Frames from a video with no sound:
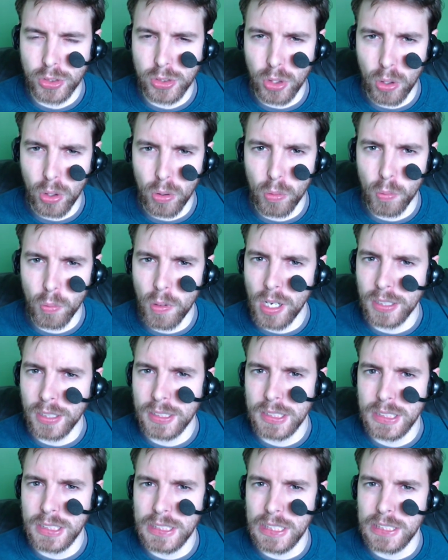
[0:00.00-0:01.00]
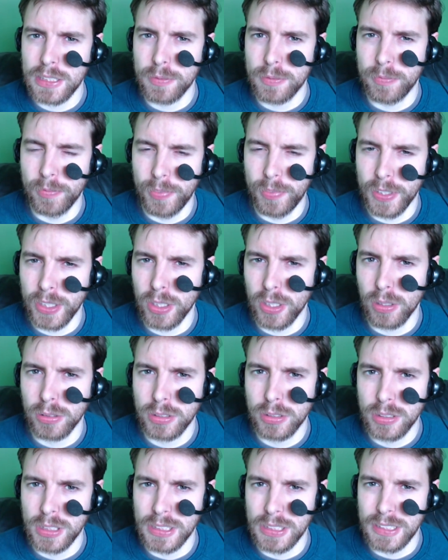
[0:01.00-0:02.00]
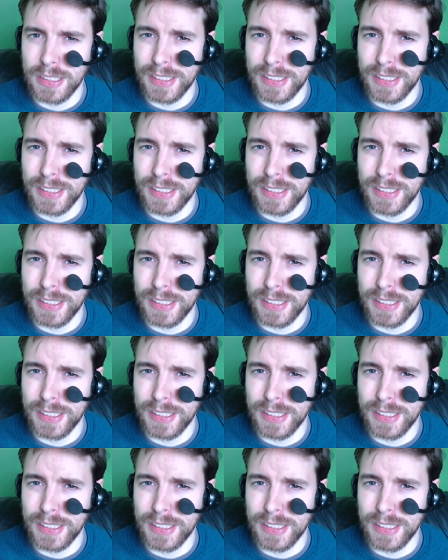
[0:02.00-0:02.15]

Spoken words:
want this video to